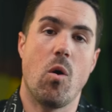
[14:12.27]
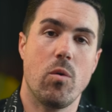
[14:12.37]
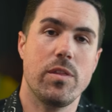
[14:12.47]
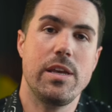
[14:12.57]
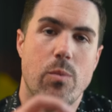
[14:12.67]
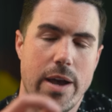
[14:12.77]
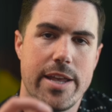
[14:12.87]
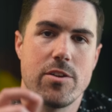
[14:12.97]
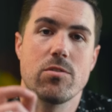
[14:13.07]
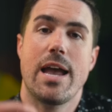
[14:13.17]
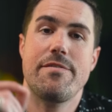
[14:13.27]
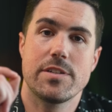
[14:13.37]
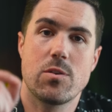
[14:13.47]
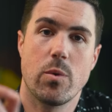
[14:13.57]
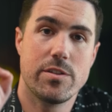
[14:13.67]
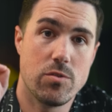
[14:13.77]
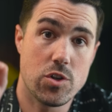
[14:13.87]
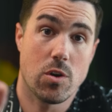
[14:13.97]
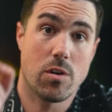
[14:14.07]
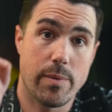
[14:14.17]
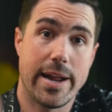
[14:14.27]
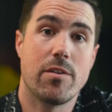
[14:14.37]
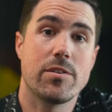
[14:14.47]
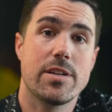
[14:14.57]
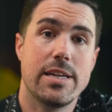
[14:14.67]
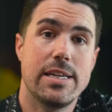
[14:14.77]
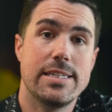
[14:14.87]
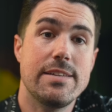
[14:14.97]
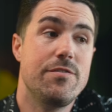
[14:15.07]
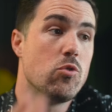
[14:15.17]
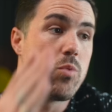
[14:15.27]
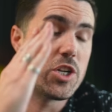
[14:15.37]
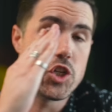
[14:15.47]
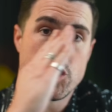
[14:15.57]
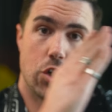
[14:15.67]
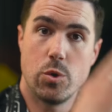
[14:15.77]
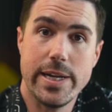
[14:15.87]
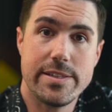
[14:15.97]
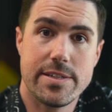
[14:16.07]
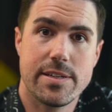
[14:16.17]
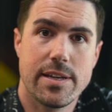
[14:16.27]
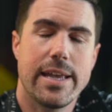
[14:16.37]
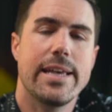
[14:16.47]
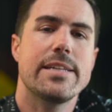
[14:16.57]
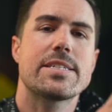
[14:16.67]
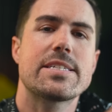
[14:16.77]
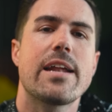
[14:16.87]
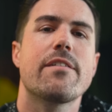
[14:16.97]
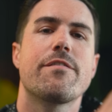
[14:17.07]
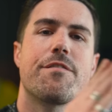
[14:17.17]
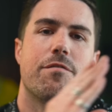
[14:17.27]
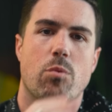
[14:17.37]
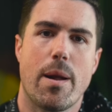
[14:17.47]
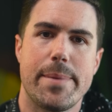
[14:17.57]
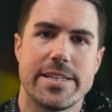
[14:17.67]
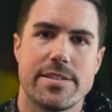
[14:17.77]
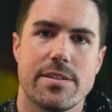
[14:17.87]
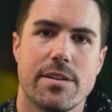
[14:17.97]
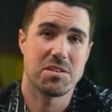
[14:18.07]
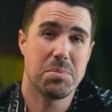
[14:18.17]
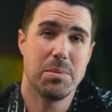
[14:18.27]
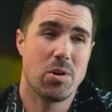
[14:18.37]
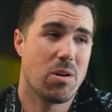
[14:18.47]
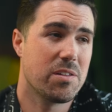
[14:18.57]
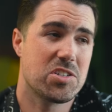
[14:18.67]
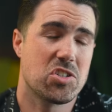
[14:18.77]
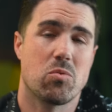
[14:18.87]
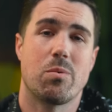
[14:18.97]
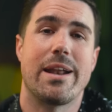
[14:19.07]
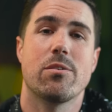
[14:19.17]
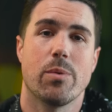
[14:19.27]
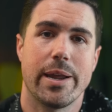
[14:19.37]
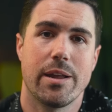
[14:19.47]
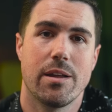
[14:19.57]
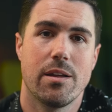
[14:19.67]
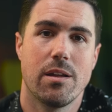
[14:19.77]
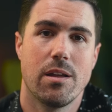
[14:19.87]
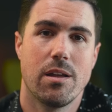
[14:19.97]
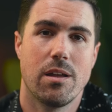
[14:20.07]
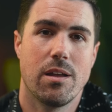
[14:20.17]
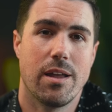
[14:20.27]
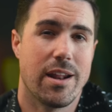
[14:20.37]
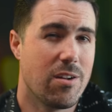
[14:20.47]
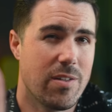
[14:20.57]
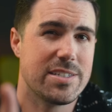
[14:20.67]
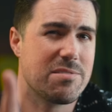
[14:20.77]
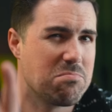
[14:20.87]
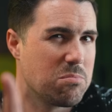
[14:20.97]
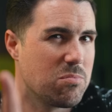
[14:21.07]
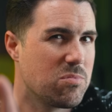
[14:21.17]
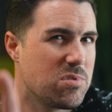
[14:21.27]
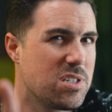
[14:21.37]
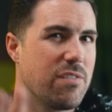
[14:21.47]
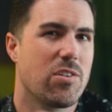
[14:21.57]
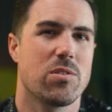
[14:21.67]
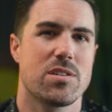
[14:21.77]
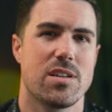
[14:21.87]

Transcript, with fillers: only way your life is going to turn around is if you run to it instead of from it. Some people call this surrendering. And I know that's difficult